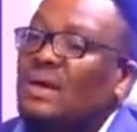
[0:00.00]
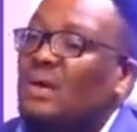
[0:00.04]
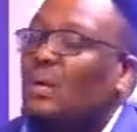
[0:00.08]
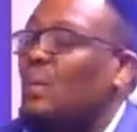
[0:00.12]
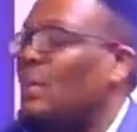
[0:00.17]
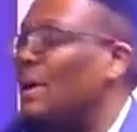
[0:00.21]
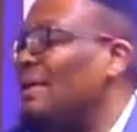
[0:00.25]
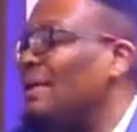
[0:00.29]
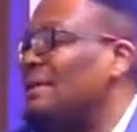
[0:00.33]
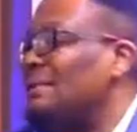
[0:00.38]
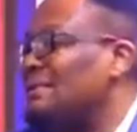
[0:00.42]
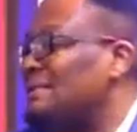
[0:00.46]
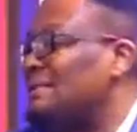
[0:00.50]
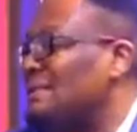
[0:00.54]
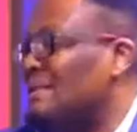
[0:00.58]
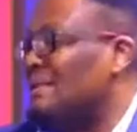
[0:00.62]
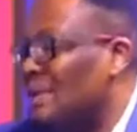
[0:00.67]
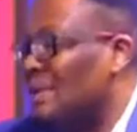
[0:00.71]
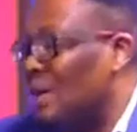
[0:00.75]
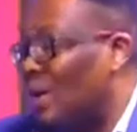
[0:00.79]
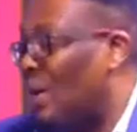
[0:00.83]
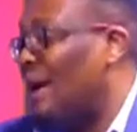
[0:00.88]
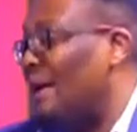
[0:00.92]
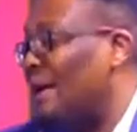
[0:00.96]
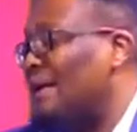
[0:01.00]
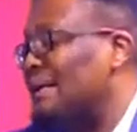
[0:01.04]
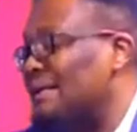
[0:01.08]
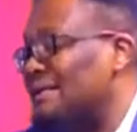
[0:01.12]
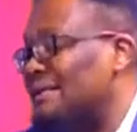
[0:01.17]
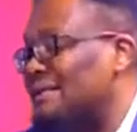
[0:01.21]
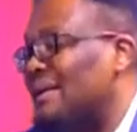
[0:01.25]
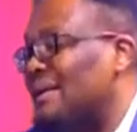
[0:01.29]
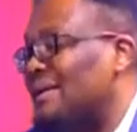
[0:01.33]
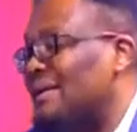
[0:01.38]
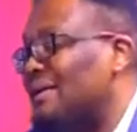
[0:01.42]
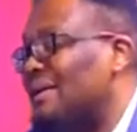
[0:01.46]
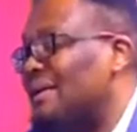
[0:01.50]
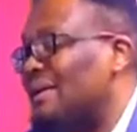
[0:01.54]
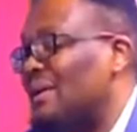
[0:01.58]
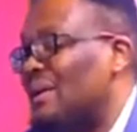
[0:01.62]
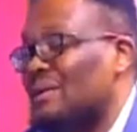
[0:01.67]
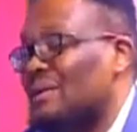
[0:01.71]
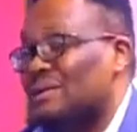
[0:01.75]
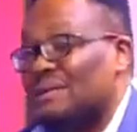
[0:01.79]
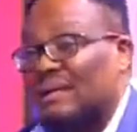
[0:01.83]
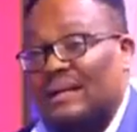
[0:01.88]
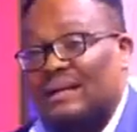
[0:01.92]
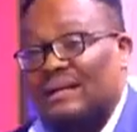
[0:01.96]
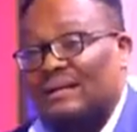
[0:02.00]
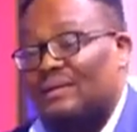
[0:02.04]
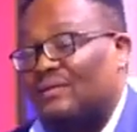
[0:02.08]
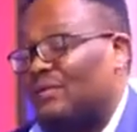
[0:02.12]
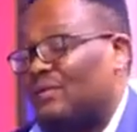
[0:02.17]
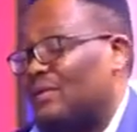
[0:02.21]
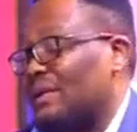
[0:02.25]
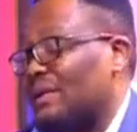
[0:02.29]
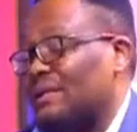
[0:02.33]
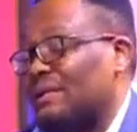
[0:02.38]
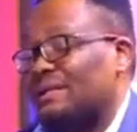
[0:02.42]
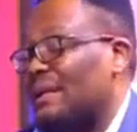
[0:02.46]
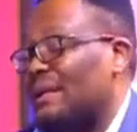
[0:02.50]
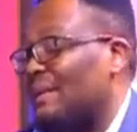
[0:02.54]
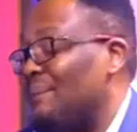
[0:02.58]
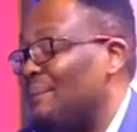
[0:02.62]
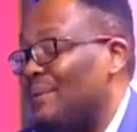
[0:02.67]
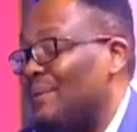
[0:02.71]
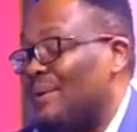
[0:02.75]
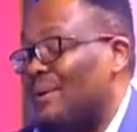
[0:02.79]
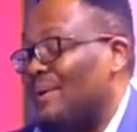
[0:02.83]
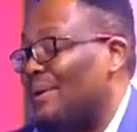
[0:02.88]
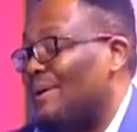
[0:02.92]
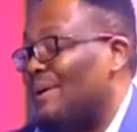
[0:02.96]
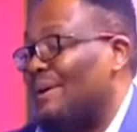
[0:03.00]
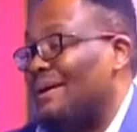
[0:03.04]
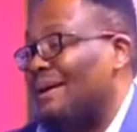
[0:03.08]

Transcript: where there's no unnecessary recalls, and for example,